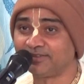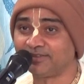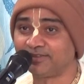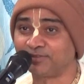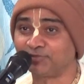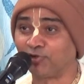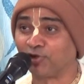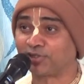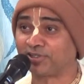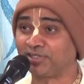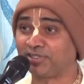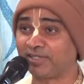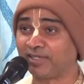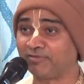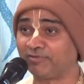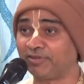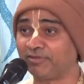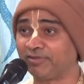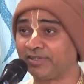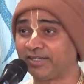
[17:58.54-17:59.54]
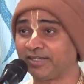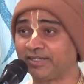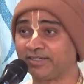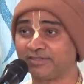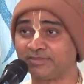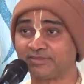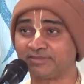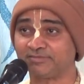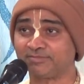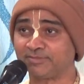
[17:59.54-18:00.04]
He's walking everywhere
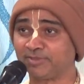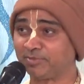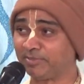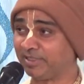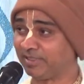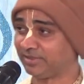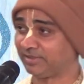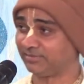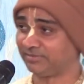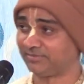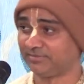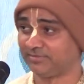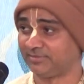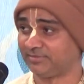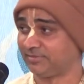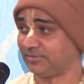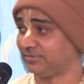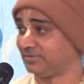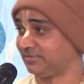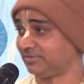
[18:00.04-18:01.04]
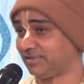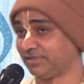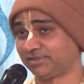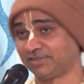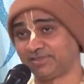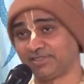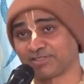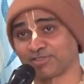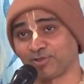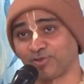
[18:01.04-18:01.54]
and moment
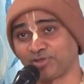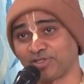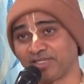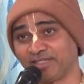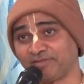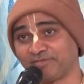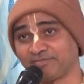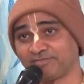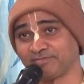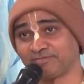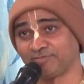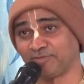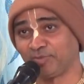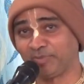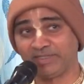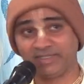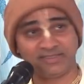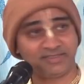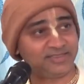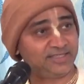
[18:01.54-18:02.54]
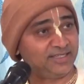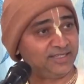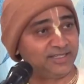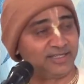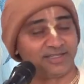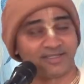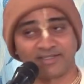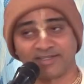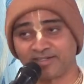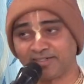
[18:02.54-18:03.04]
he's just looking, woman is there,
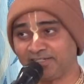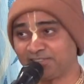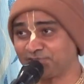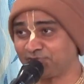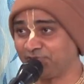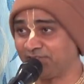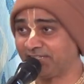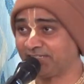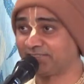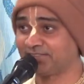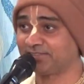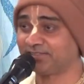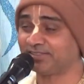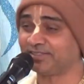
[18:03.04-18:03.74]
he'll turn his face.